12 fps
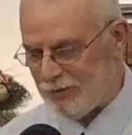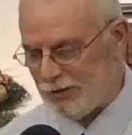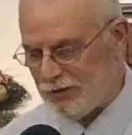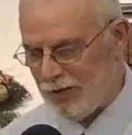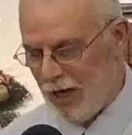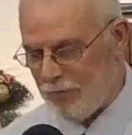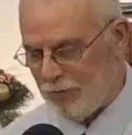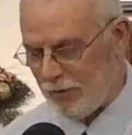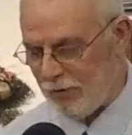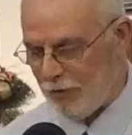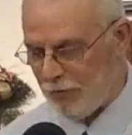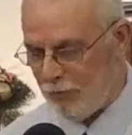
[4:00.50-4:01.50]

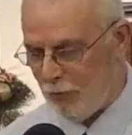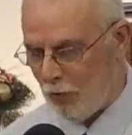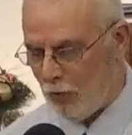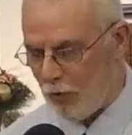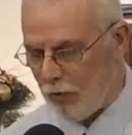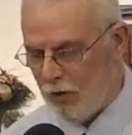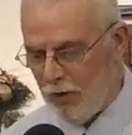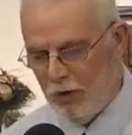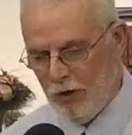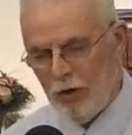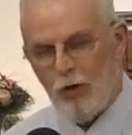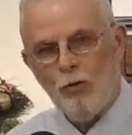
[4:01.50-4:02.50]
chapter 4,
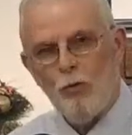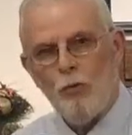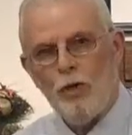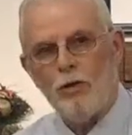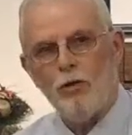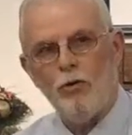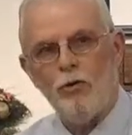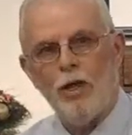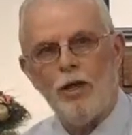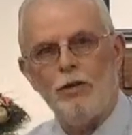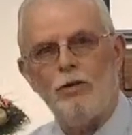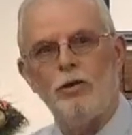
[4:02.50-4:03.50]
we learn
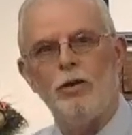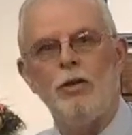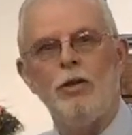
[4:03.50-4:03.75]
that